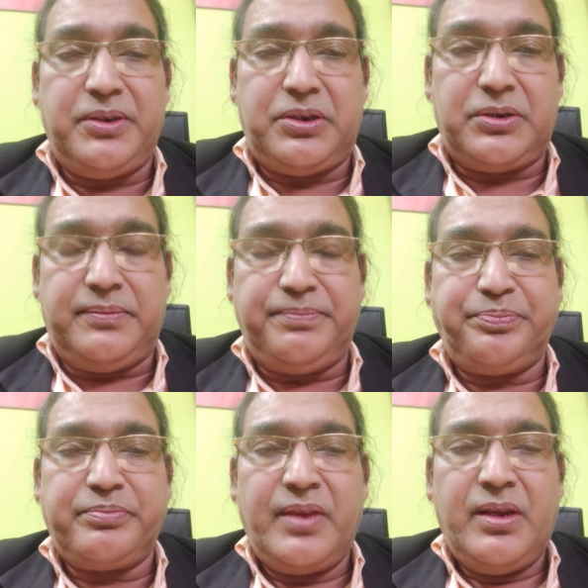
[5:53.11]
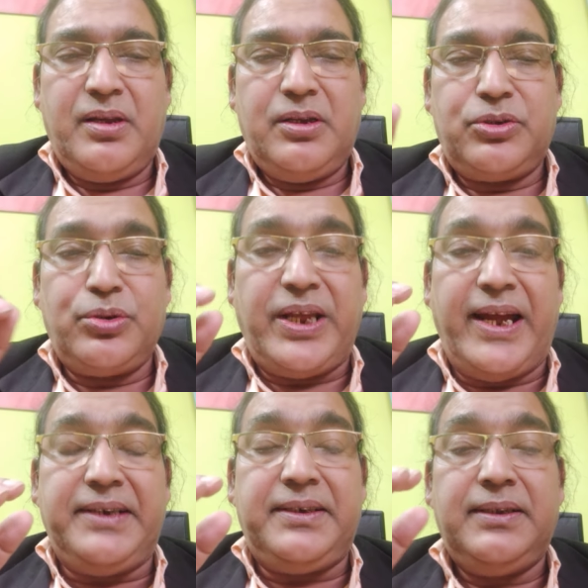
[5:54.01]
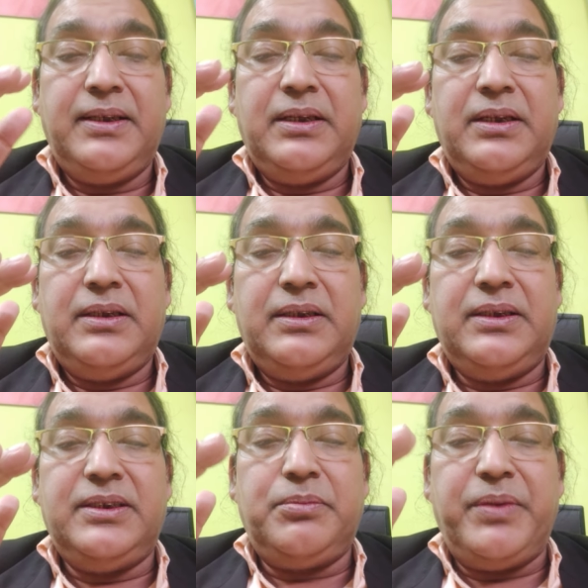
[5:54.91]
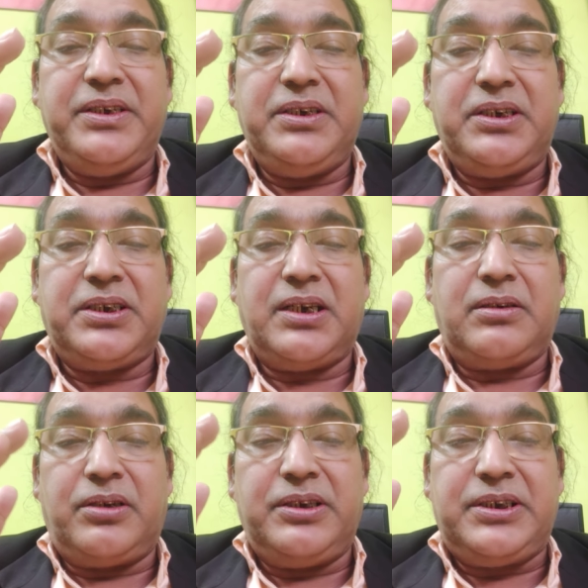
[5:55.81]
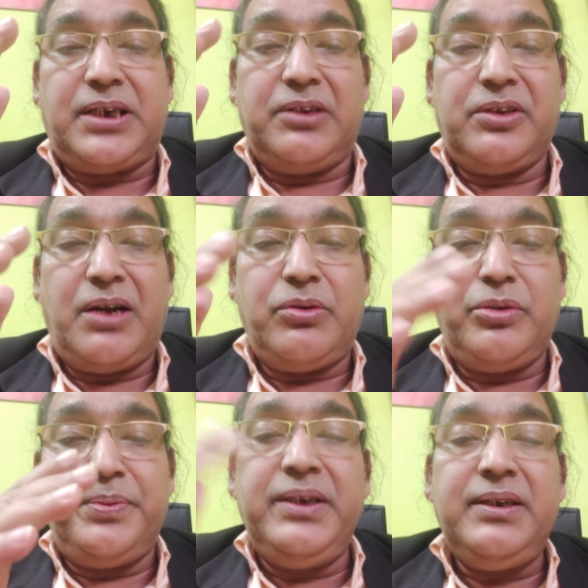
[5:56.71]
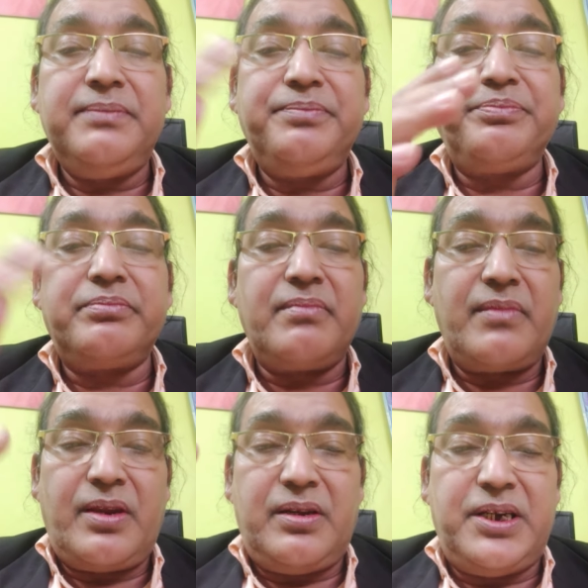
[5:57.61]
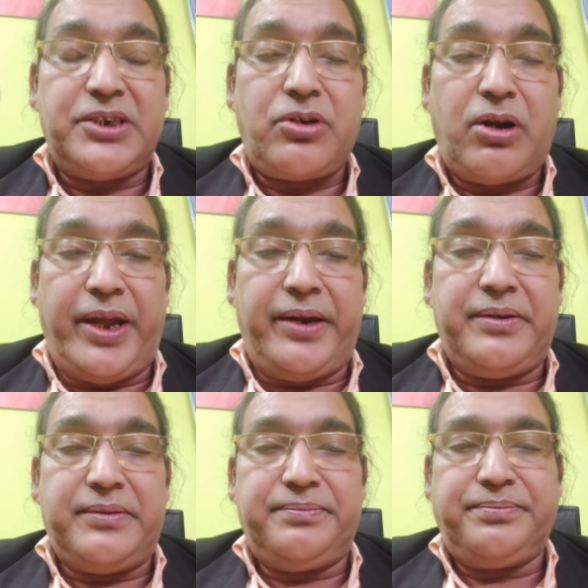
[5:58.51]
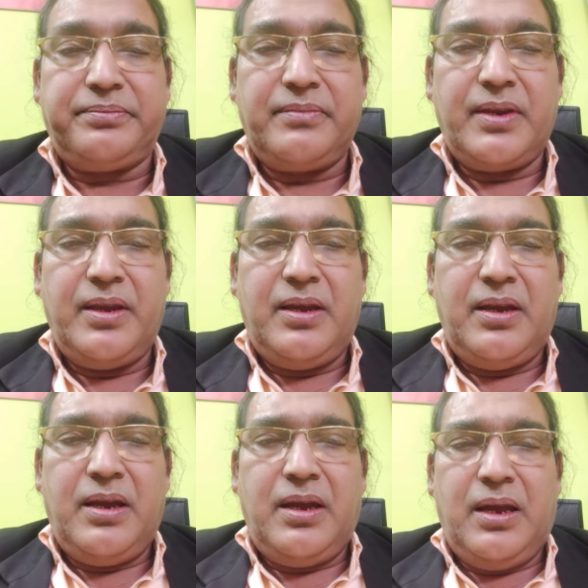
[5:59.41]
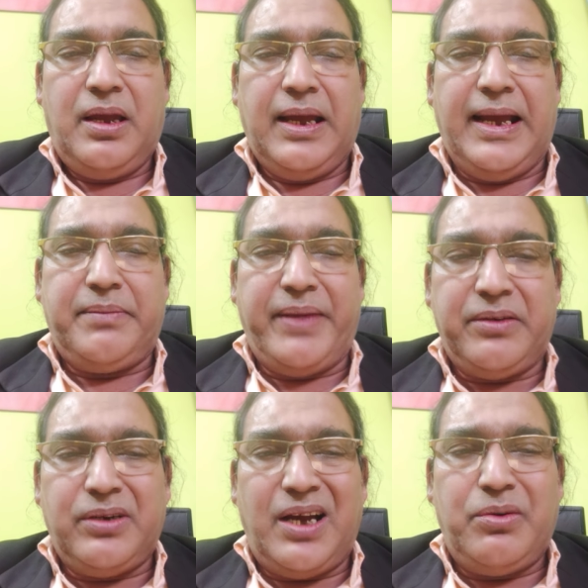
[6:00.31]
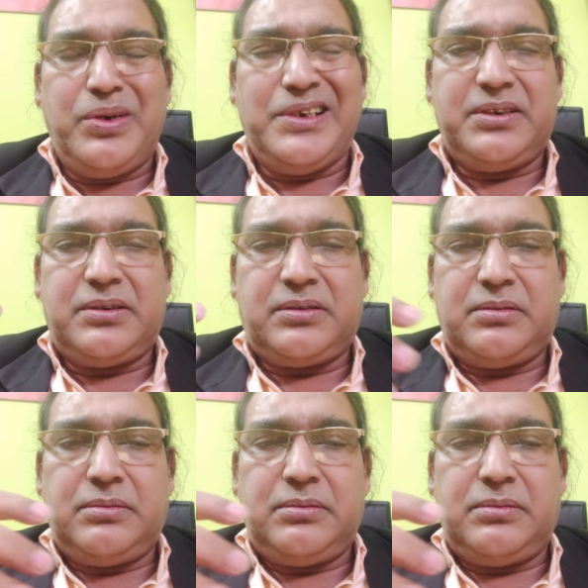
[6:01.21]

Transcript: uh, so that his meditation or his sadhana would be destroyed. And Manoka was